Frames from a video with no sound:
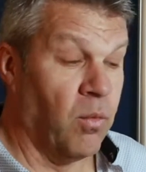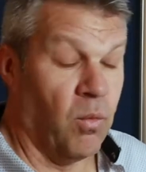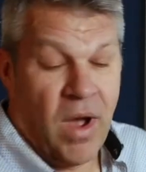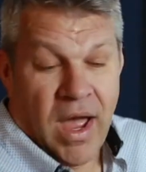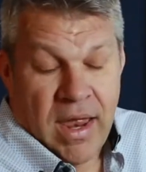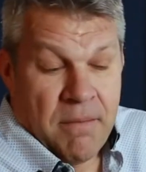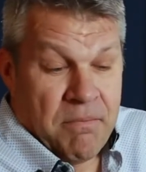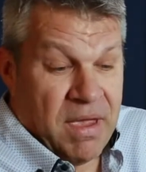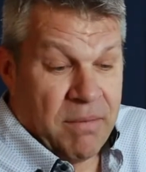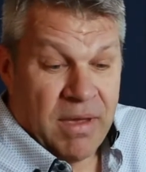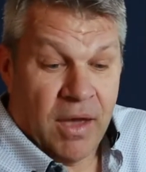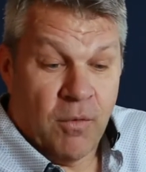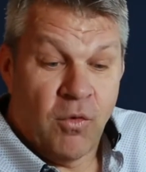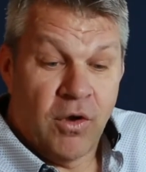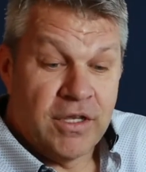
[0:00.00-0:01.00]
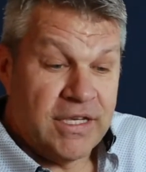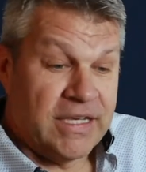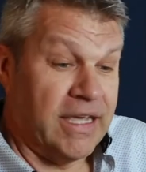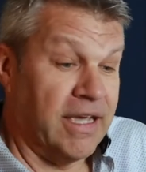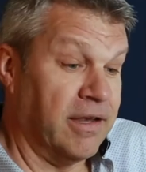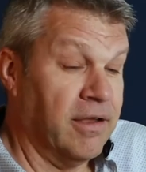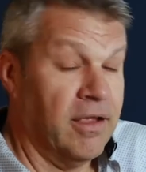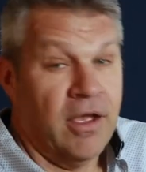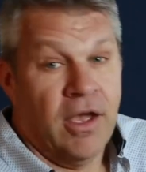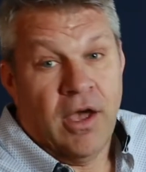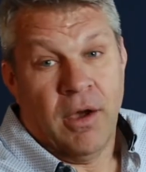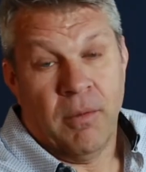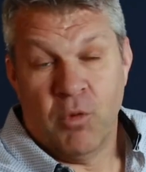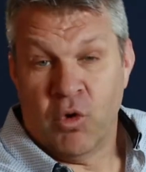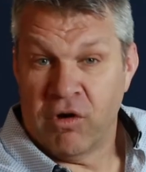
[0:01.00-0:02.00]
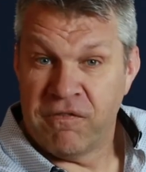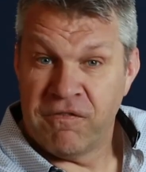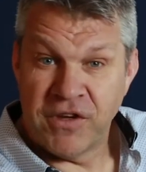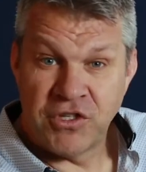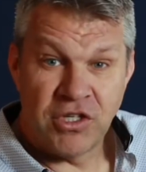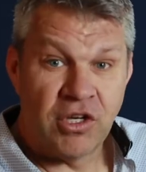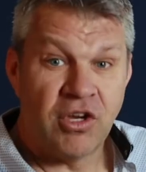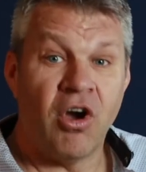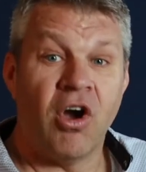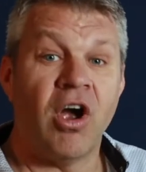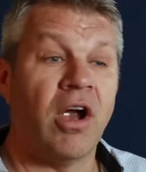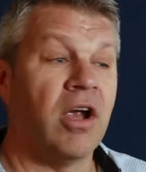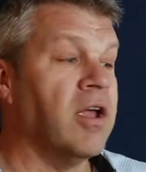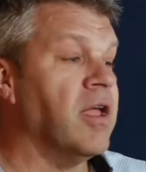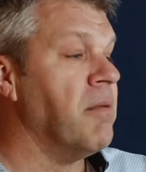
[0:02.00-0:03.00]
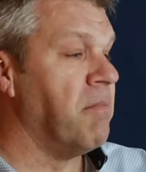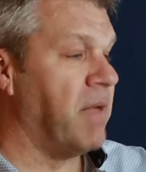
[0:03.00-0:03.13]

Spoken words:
Why? Maybe I wanted to get a more efficient car.